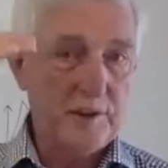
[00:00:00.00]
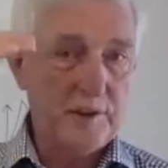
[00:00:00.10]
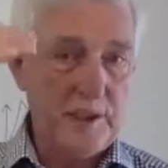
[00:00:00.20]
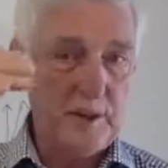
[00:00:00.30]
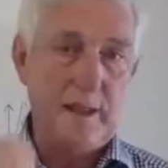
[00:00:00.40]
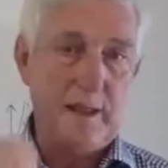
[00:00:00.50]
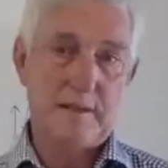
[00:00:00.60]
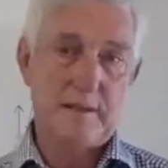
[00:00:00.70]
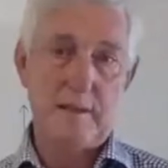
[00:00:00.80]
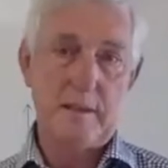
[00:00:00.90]

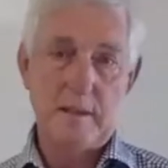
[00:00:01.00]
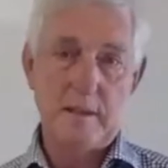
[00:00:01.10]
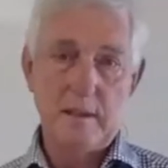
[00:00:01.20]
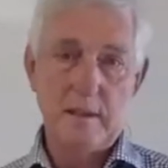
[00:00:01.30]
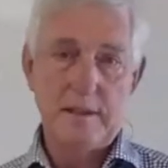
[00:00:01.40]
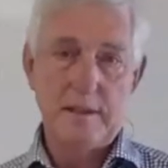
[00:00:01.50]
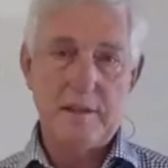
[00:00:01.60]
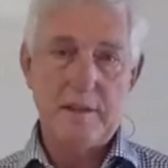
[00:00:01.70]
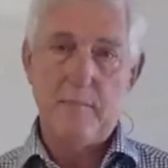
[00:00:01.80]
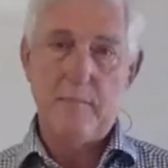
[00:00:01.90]
sequence,
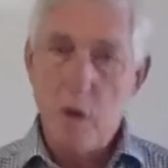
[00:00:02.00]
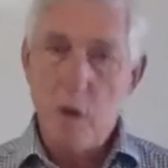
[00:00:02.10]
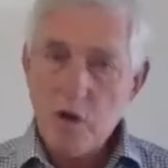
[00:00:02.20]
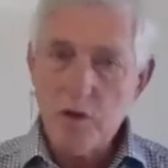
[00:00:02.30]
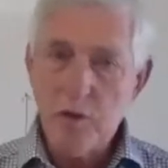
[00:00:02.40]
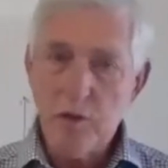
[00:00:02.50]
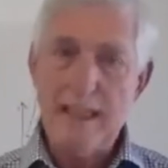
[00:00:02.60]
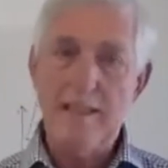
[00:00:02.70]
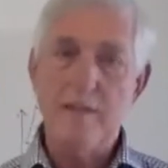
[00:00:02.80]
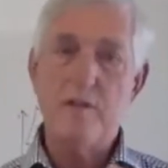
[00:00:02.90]
that the
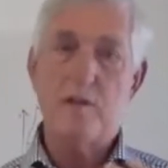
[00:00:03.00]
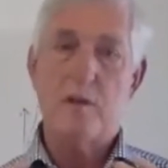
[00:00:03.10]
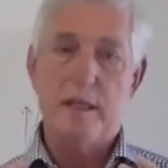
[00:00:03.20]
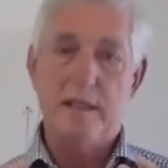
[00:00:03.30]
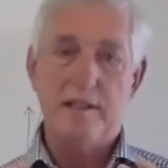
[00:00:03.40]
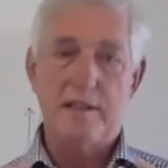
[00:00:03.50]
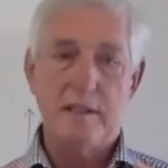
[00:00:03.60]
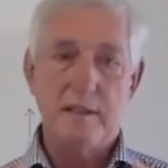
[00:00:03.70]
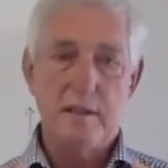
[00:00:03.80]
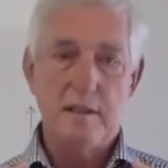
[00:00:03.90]
emotional increase